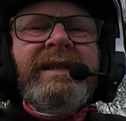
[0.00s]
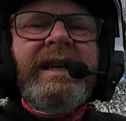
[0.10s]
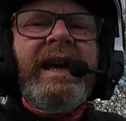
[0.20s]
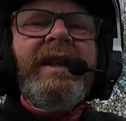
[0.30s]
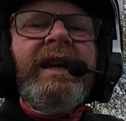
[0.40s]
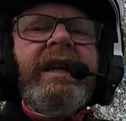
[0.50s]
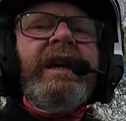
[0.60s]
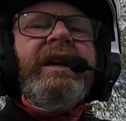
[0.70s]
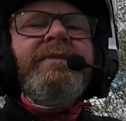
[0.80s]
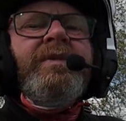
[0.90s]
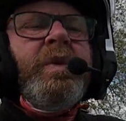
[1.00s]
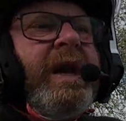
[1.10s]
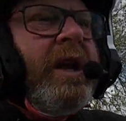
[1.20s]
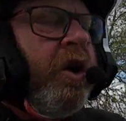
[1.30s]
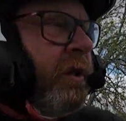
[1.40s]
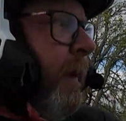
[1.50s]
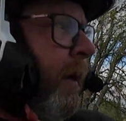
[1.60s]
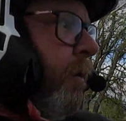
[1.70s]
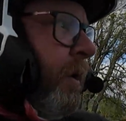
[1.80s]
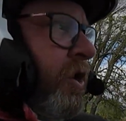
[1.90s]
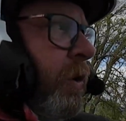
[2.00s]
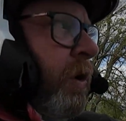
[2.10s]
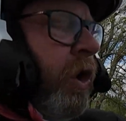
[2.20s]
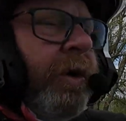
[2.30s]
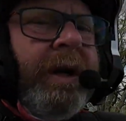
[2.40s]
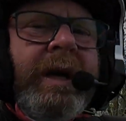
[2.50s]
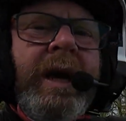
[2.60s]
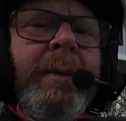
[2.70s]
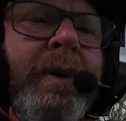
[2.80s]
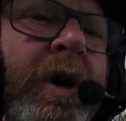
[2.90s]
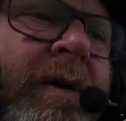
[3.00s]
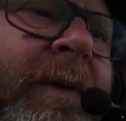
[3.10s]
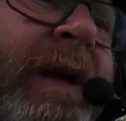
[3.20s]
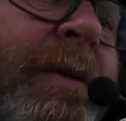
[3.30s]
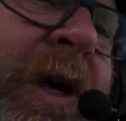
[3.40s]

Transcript: say, the wind noise might not be too good, but here